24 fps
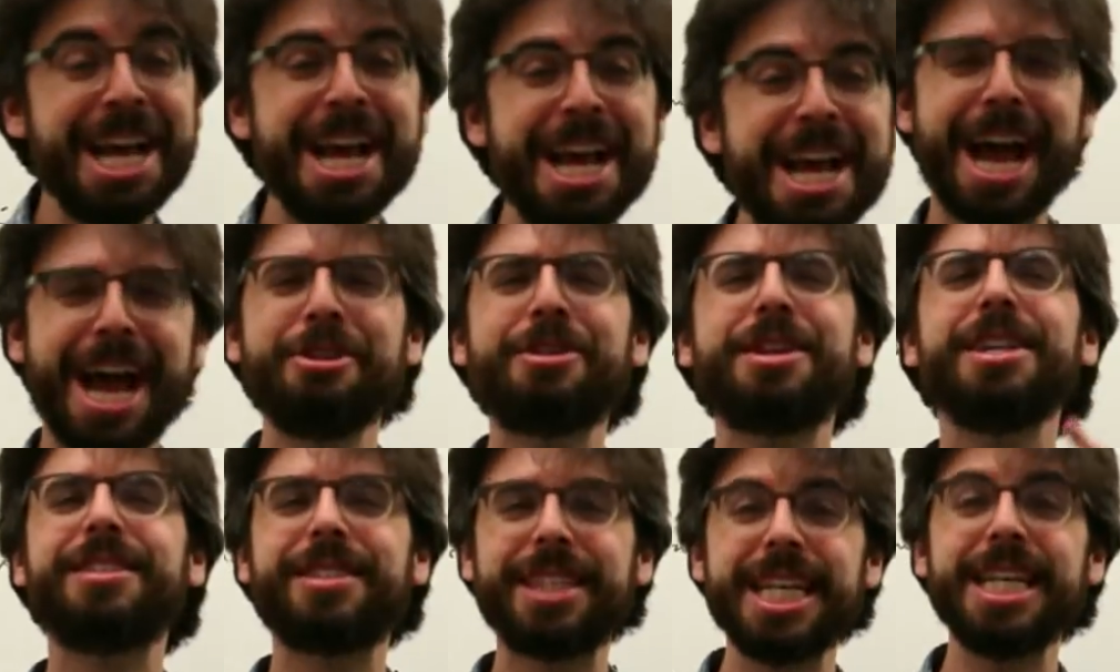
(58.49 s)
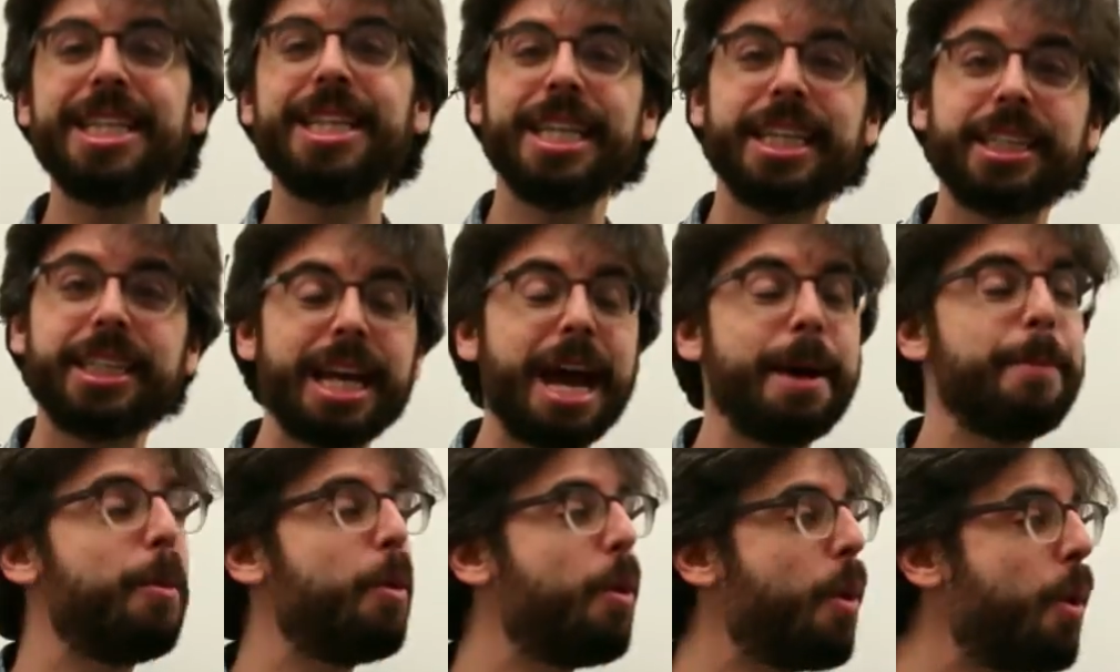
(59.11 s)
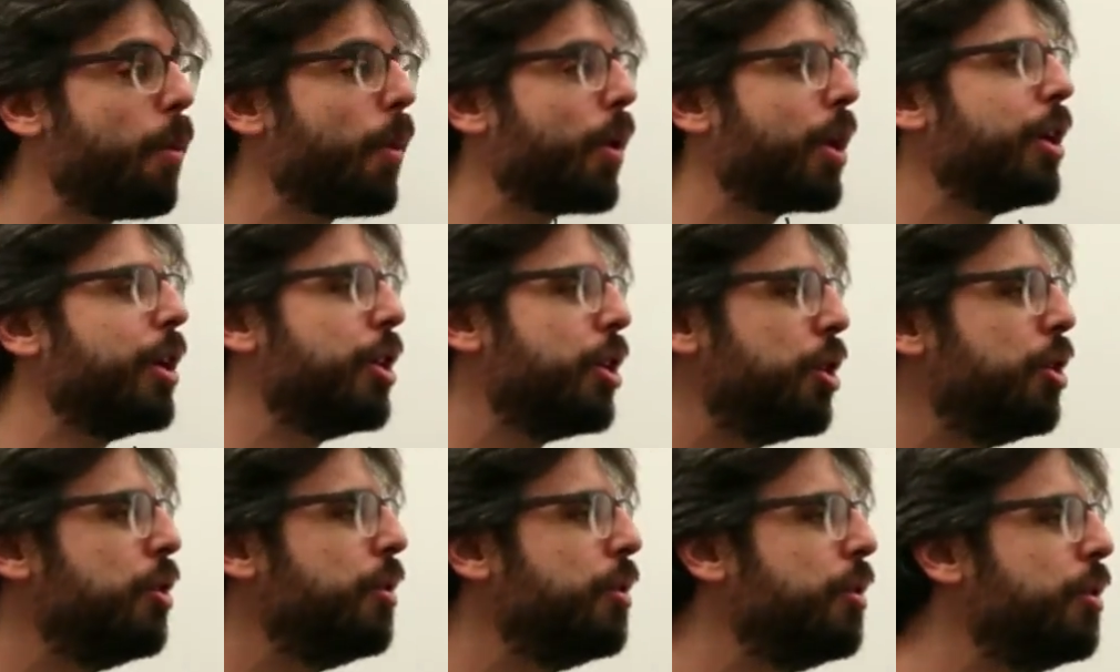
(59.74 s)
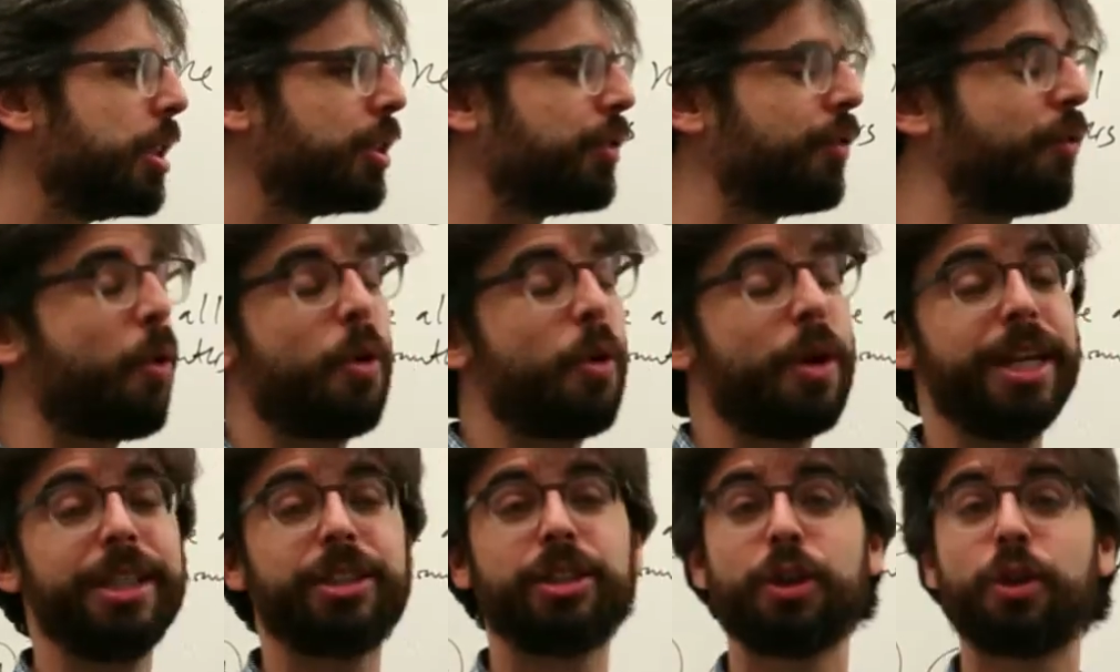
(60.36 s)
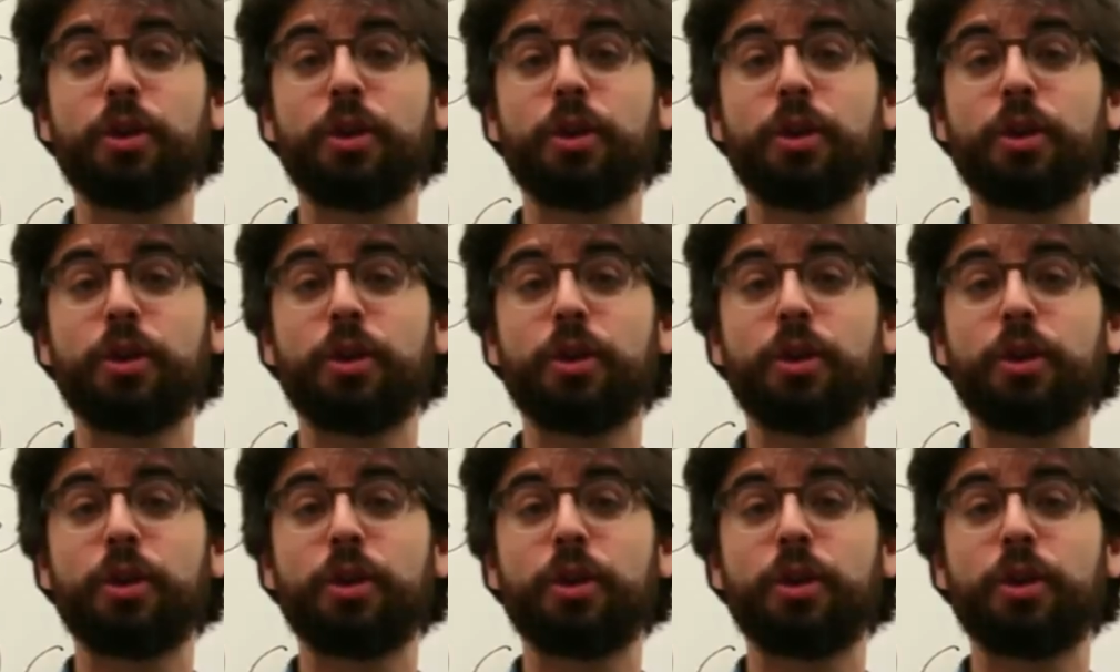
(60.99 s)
And you can see in the example what we're going to use this for is to